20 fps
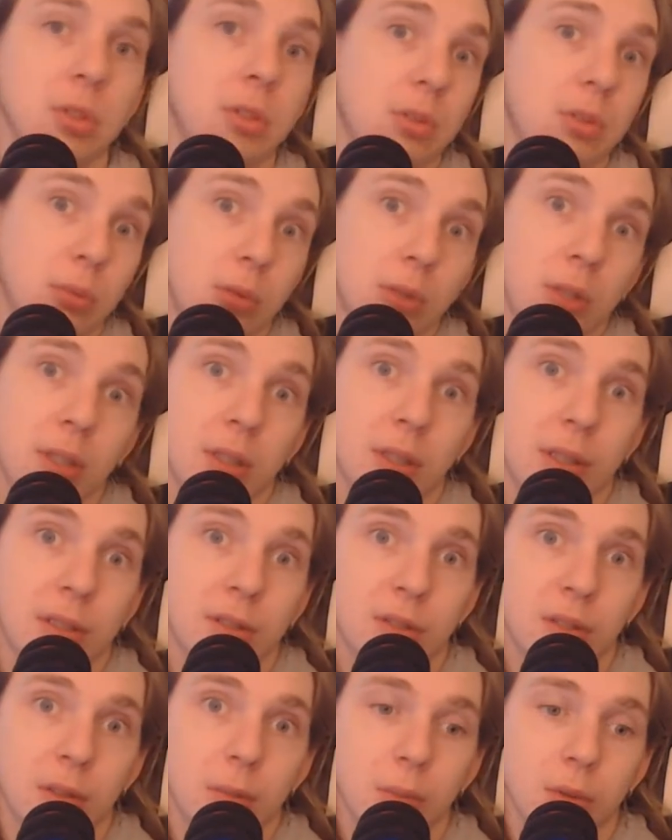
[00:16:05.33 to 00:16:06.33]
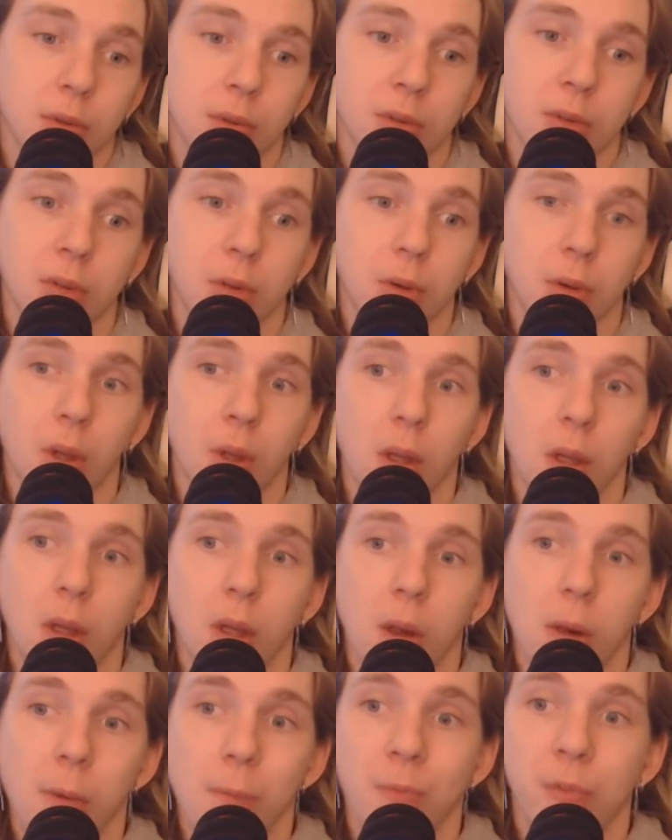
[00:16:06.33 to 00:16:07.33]
It's really that simple. So
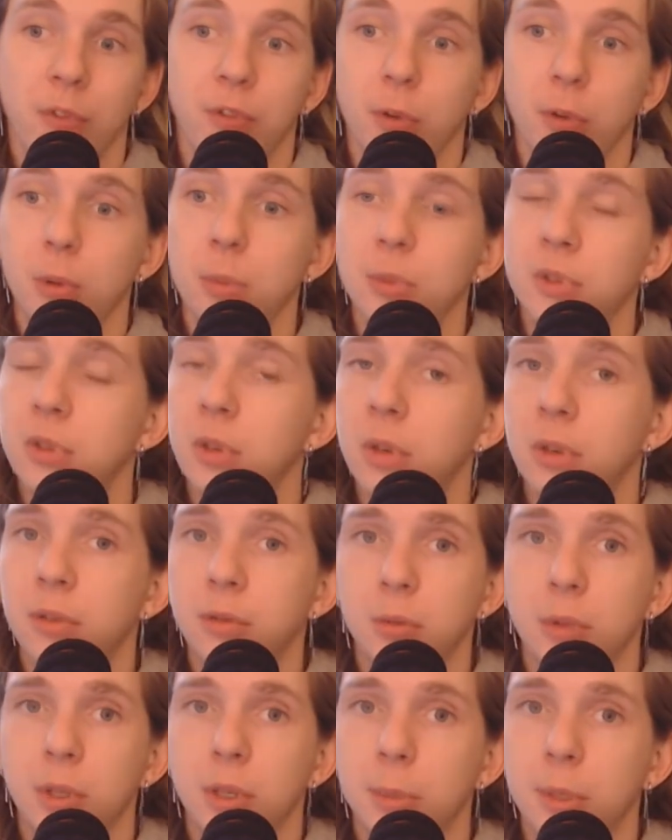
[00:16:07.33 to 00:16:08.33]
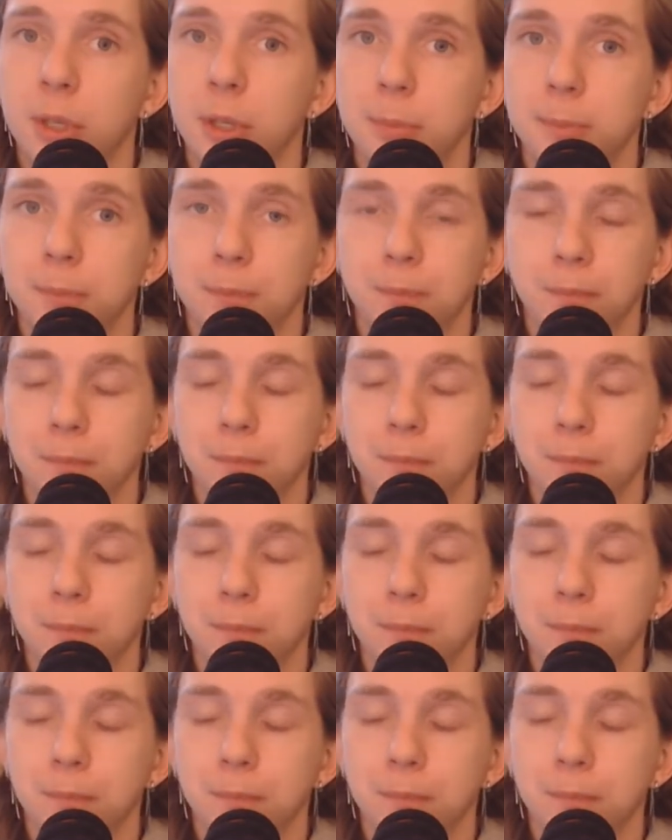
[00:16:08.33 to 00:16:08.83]
From Software, man,